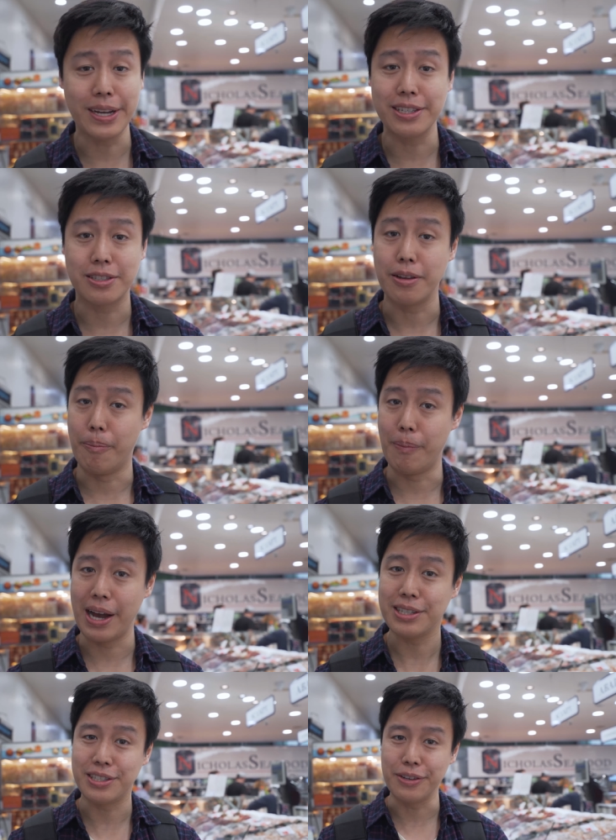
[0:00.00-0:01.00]
is
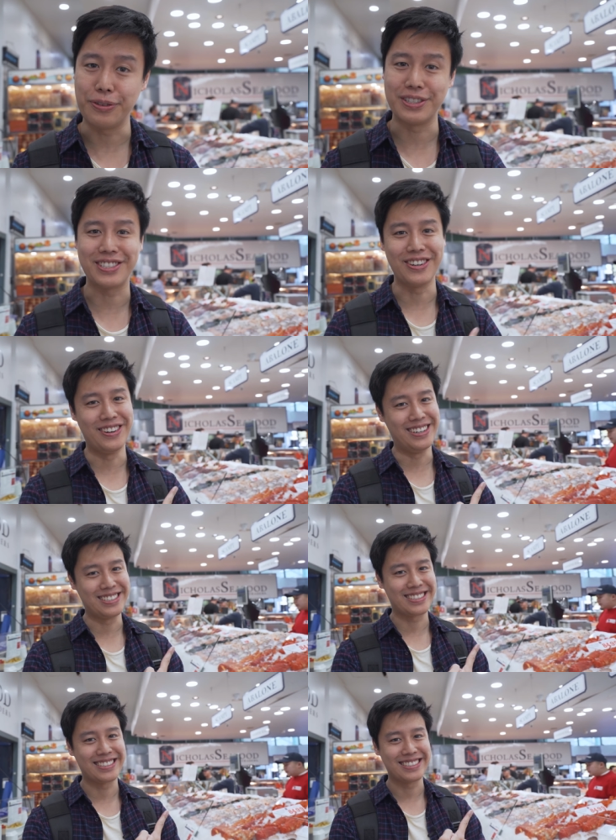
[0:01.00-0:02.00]
my seafood store.
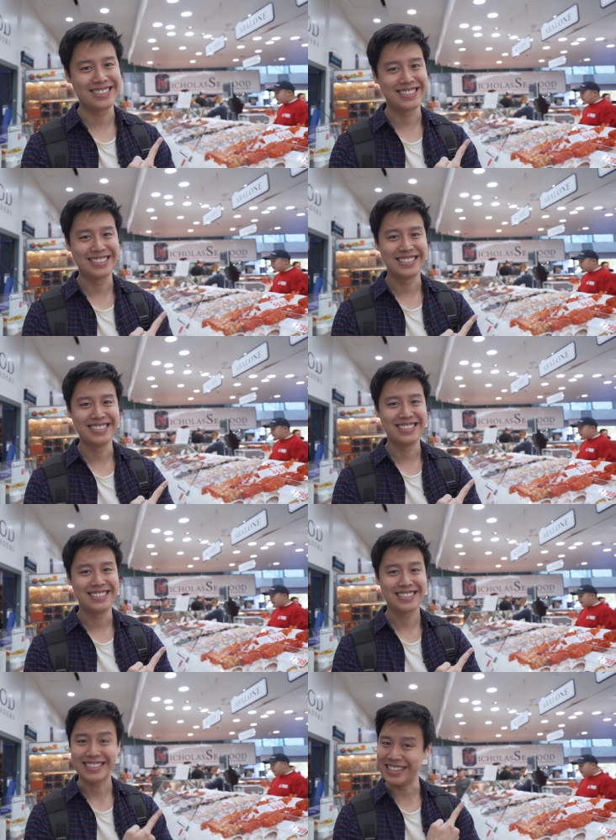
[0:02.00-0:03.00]

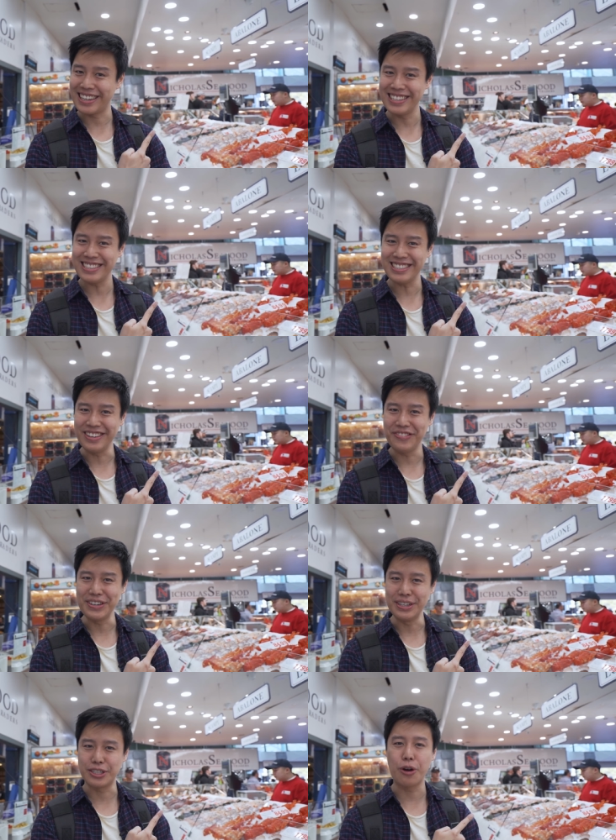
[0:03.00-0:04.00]
Nicholas
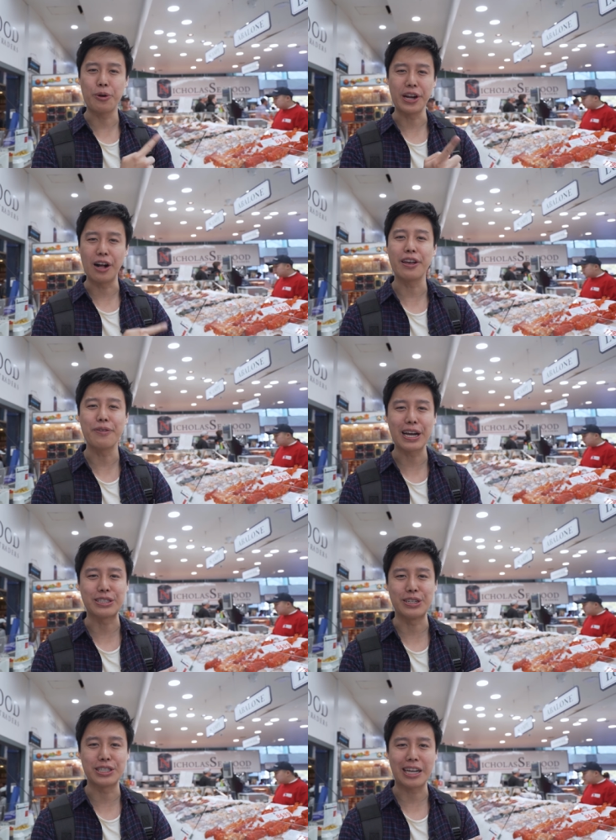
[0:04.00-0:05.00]
Seafood. Don't worry, I'll give you guys
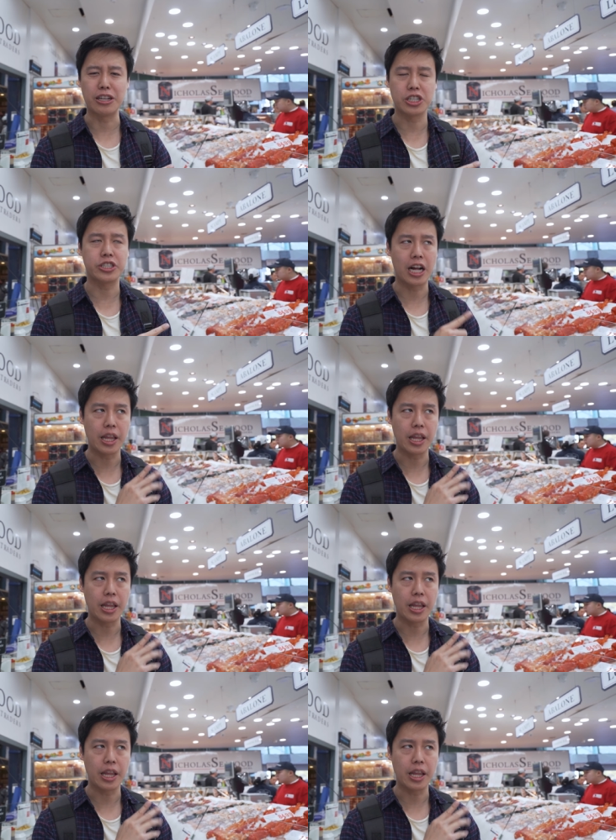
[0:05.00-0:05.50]
a discount. Just tell